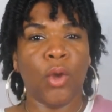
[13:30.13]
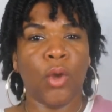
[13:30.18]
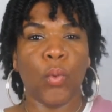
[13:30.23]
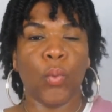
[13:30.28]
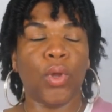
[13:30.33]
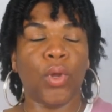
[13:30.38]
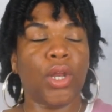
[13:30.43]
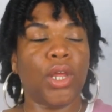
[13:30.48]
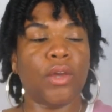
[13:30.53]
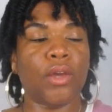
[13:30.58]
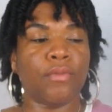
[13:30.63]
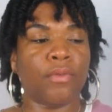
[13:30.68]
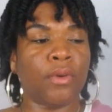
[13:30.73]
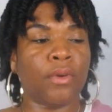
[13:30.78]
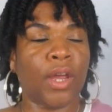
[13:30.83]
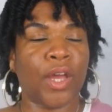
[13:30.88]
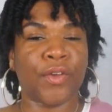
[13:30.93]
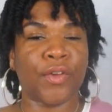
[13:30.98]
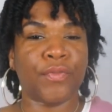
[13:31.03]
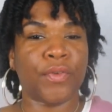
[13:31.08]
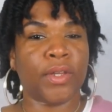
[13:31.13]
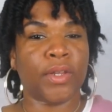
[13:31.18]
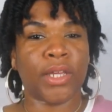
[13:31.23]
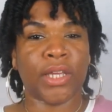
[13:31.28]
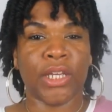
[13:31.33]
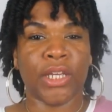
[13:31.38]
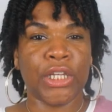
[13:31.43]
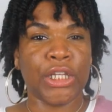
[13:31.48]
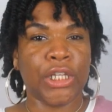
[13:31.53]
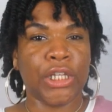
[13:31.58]
whenever i felt
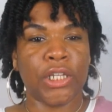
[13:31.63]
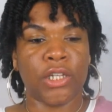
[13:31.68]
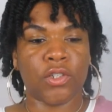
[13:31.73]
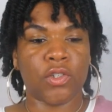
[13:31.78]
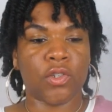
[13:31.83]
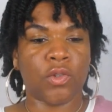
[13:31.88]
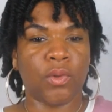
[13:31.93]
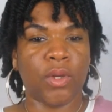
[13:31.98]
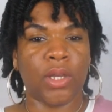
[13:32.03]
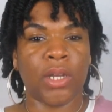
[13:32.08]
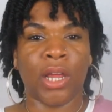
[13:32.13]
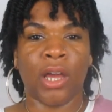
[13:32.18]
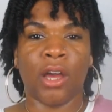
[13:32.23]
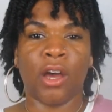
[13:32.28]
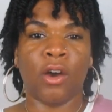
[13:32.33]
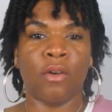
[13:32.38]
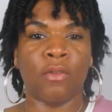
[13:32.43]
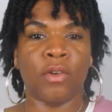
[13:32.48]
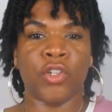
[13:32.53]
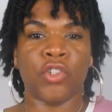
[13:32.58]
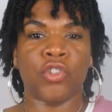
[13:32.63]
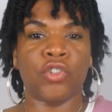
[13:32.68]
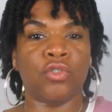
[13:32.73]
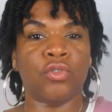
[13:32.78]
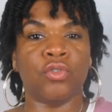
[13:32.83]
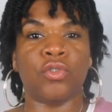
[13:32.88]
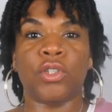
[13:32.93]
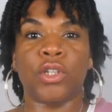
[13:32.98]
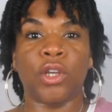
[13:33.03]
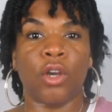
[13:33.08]
like it needed to and i always
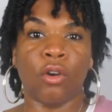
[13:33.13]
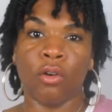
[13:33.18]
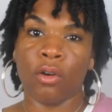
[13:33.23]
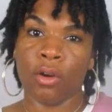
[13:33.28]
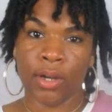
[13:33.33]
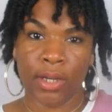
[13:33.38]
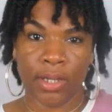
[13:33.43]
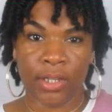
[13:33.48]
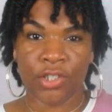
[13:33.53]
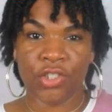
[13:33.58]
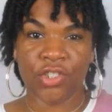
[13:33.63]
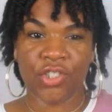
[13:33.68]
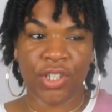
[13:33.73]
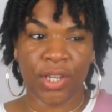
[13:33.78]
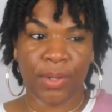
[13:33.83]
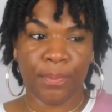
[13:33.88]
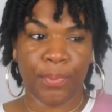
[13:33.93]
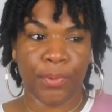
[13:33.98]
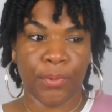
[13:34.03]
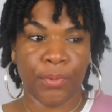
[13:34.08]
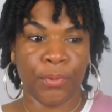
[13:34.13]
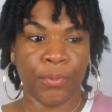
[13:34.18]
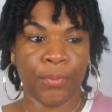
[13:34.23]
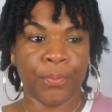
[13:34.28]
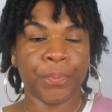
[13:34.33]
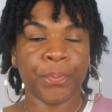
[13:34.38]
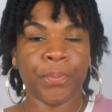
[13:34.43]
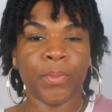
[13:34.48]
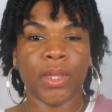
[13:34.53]
use the ors shampoo